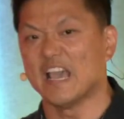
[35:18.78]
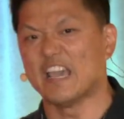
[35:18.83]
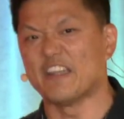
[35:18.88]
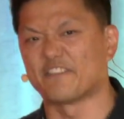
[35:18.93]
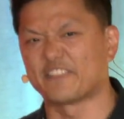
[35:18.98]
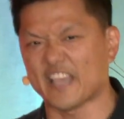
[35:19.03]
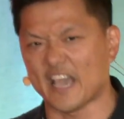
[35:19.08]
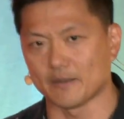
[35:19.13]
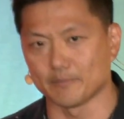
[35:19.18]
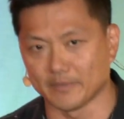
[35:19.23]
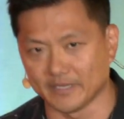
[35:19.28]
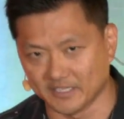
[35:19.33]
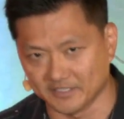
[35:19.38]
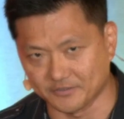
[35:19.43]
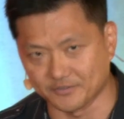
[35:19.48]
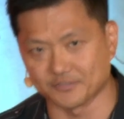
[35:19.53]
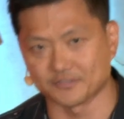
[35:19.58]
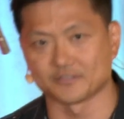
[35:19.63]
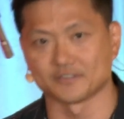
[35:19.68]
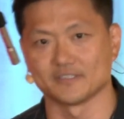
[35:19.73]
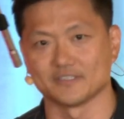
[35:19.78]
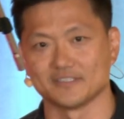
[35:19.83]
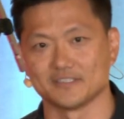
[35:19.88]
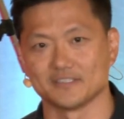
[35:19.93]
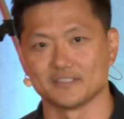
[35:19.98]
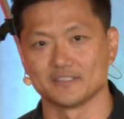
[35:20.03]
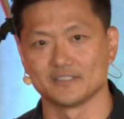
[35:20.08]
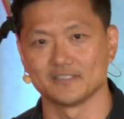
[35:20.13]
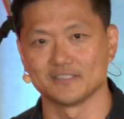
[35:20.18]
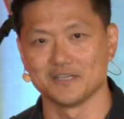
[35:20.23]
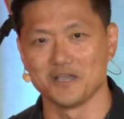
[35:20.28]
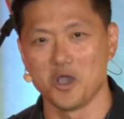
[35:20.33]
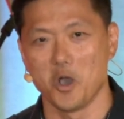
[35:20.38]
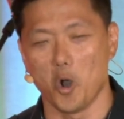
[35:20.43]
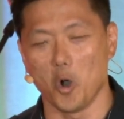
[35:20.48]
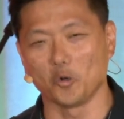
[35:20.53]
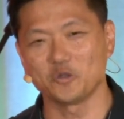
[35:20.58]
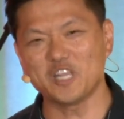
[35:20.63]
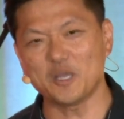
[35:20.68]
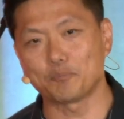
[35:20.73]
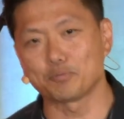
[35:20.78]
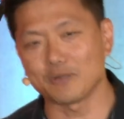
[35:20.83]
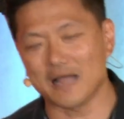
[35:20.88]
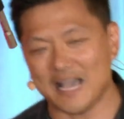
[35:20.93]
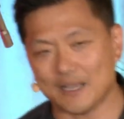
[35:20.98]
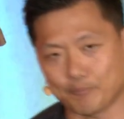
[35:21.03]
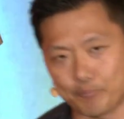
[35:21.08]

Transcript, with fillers: in 10 minutes. only black